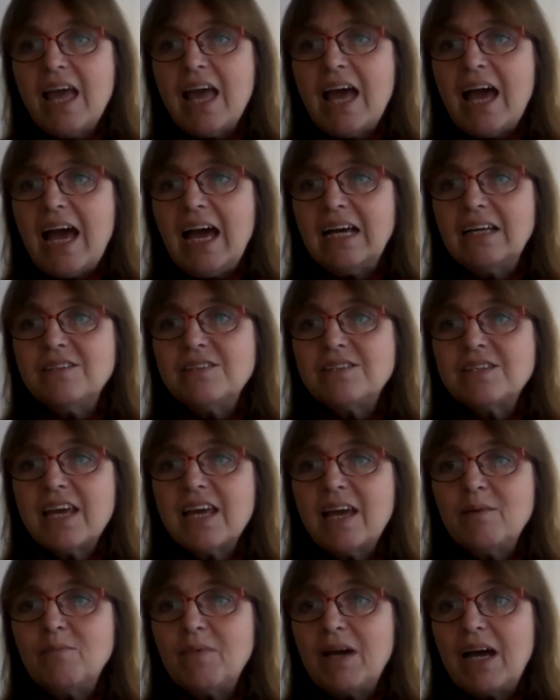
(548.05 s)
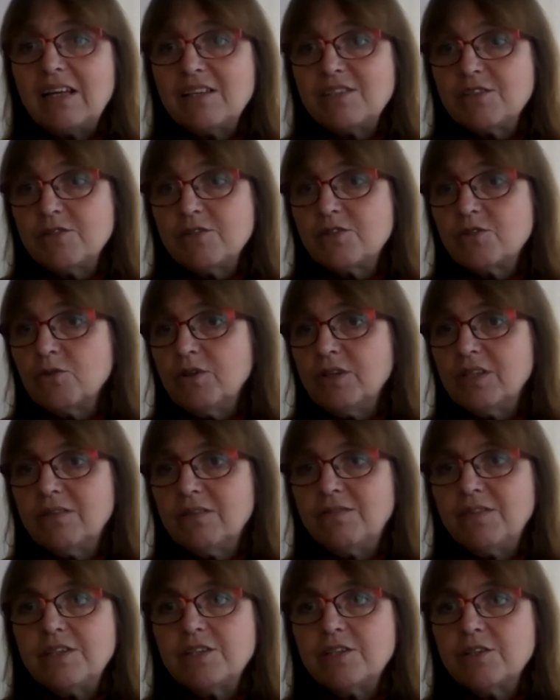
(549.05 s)
And as you saw in the
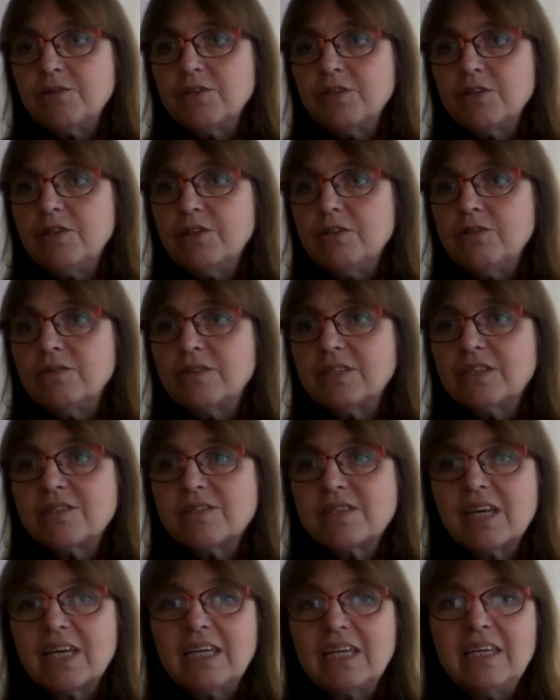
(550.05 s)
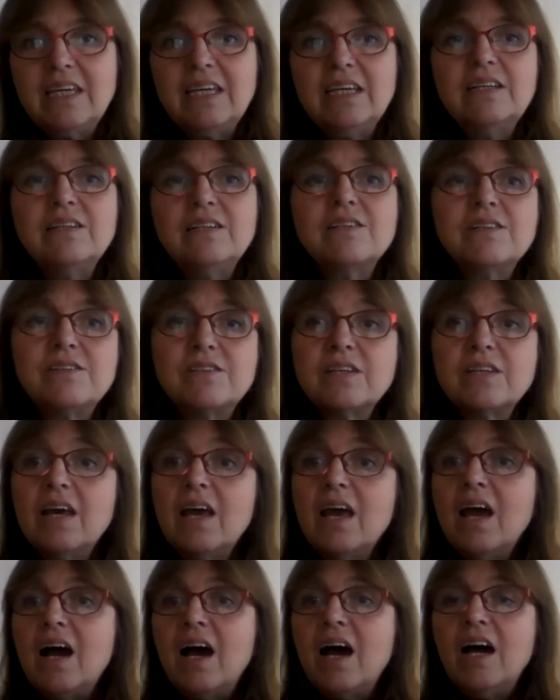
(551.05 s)
video, you know, just they yielded
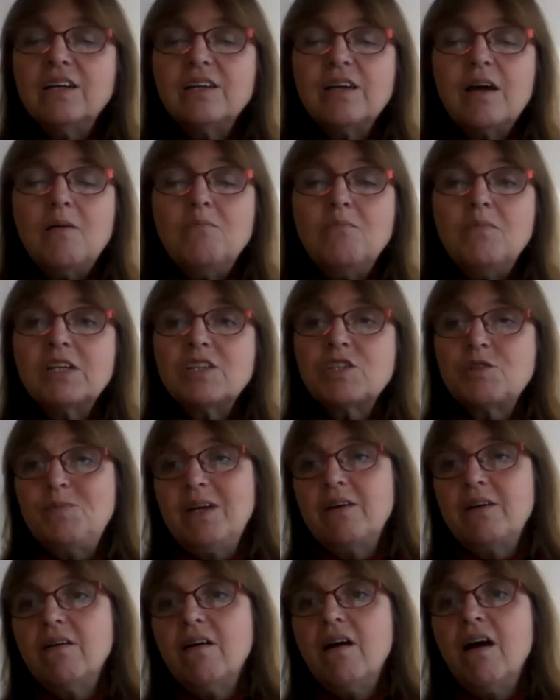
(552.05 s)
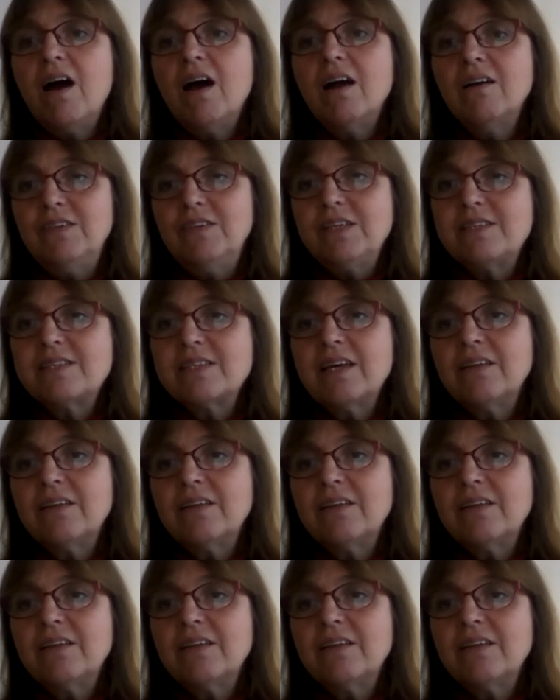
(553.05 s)
a much better harvest.